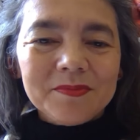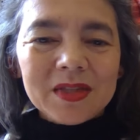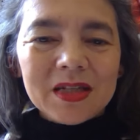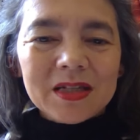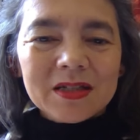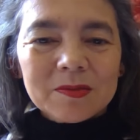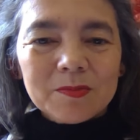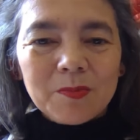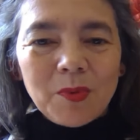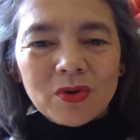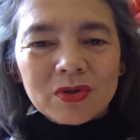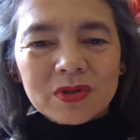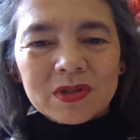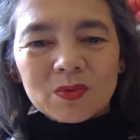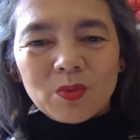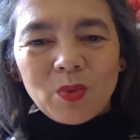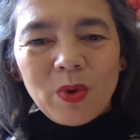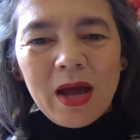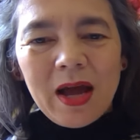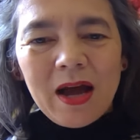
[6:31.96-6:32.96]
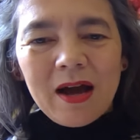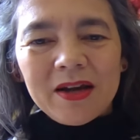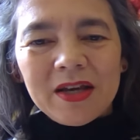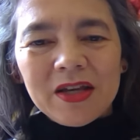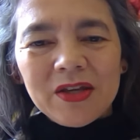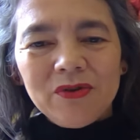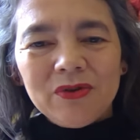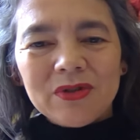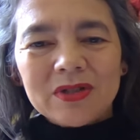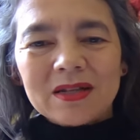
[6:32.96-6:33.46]
spots where I
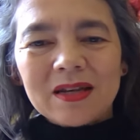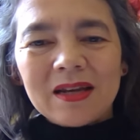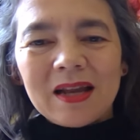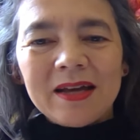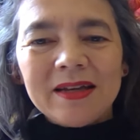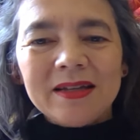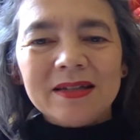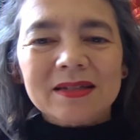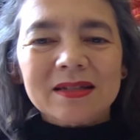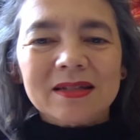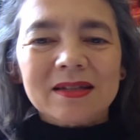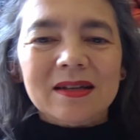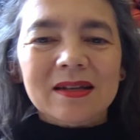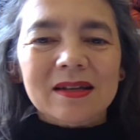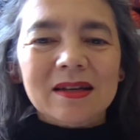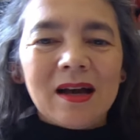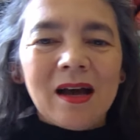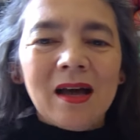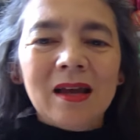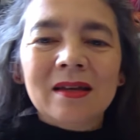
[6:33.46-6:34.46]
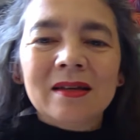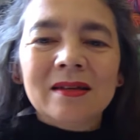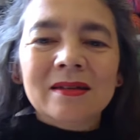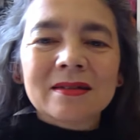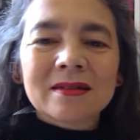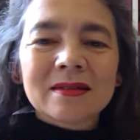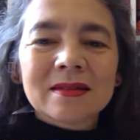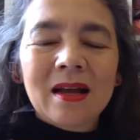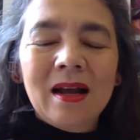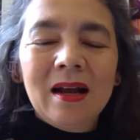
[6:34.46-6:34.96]
use light
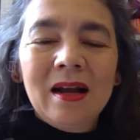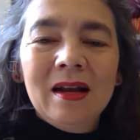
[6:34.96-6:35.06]
colors.